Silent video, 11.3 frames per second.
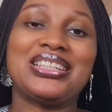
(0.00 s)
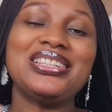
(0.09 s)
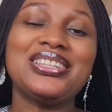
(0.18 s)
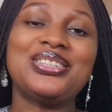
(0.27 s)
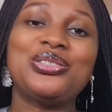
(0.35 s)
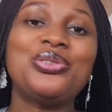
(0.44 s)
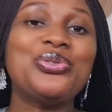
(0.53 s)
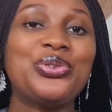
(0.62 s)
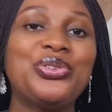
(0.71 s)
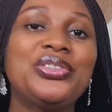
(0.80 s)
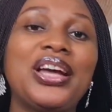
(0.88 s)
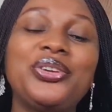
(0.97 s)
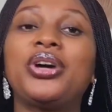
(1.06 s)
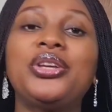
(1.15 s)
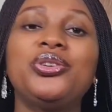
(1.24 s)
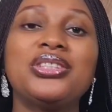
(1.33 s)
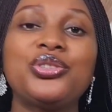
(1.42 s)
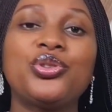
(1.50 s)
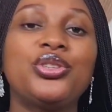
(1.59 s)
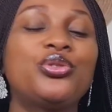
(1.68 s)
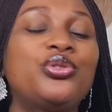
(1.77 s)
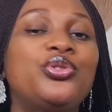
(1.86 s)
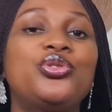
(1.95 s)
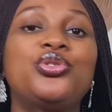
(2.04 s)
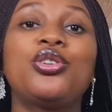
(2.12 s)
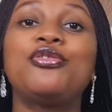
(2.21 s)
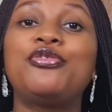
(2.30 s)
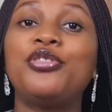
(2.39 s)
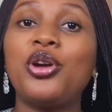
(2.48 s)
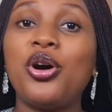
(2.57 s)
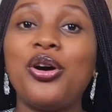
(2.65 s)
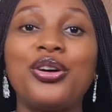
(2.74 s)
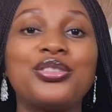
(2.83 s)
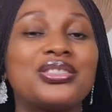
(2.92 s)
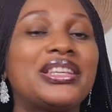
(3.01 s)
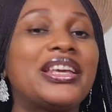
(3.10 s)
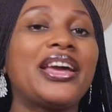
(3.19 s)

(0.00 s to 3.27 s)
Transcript: This is so good, and you can use it to introduce your vlogs,